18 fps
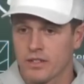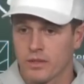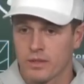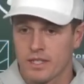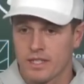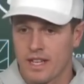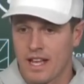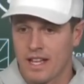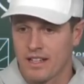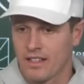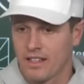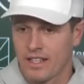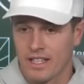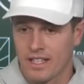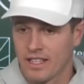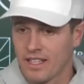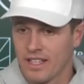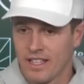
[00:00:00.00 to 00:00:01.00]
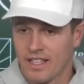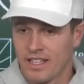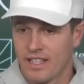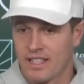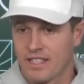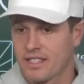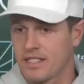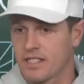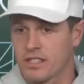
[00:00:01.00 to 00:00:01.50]
So it's not like
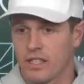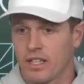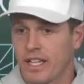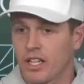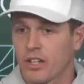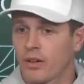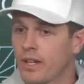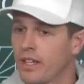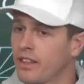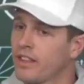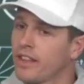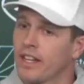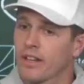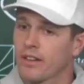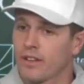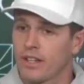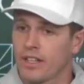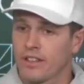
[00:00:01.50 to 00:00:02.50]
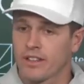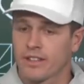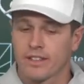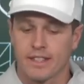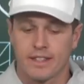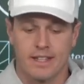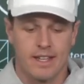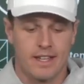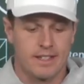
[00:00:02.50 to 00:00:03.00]
it's this lingering thing or
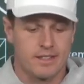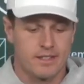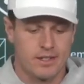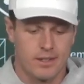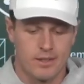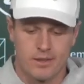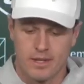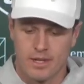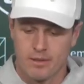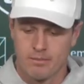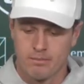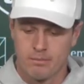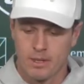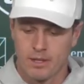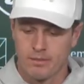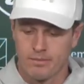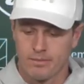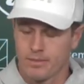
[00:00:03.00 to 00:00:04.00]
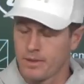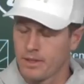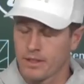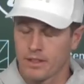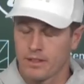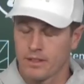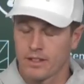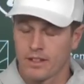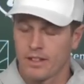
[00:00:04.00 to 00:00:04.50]
anything like that. So, but
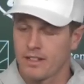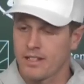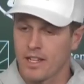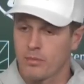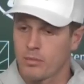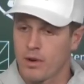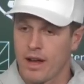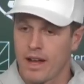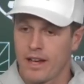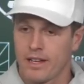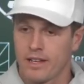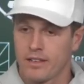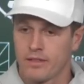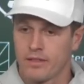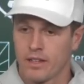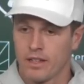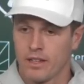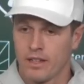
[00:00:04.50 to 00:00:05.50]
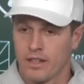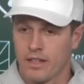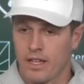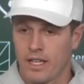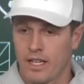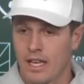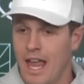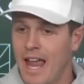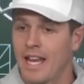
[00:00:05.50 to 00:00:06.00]
they're going to take pride
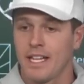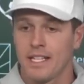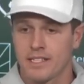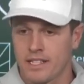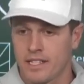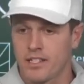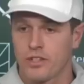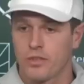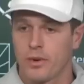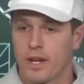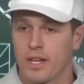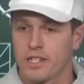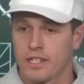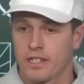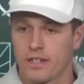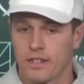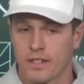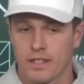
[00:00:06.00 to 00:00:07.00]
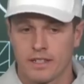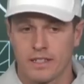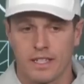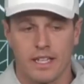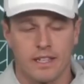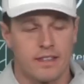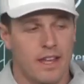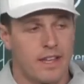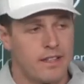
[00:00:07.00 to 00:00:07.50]
in any situation
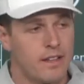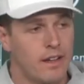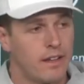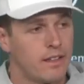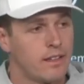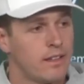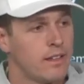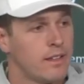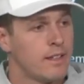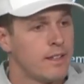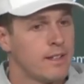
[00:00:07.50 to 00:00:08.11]
to get that done.